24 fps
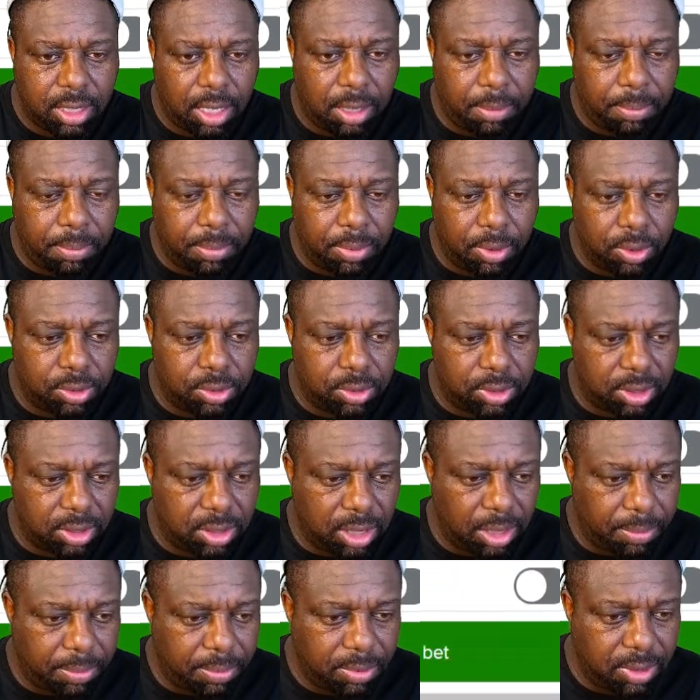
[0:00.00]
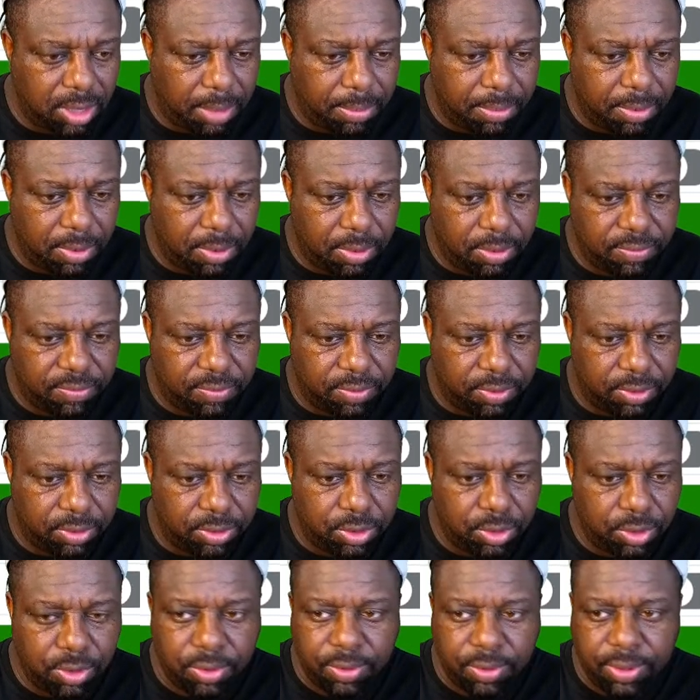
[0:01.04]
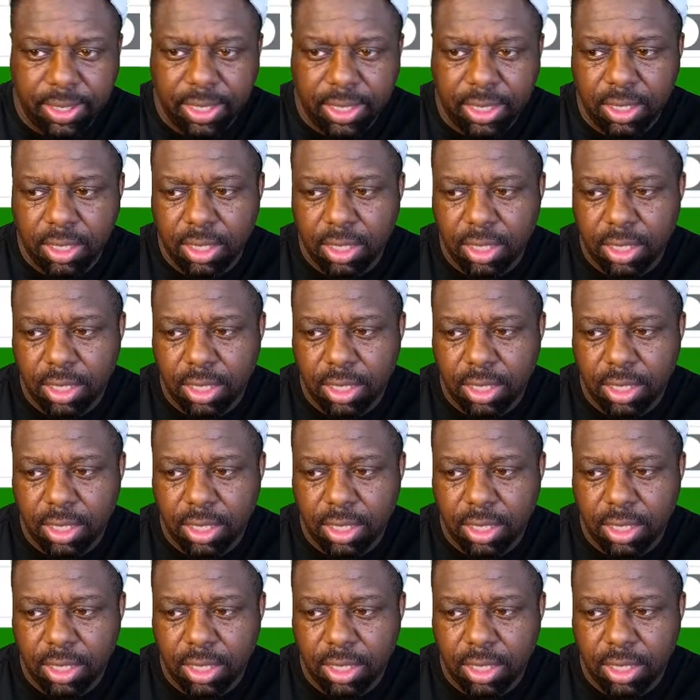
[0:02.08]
Combos the double double for Duran.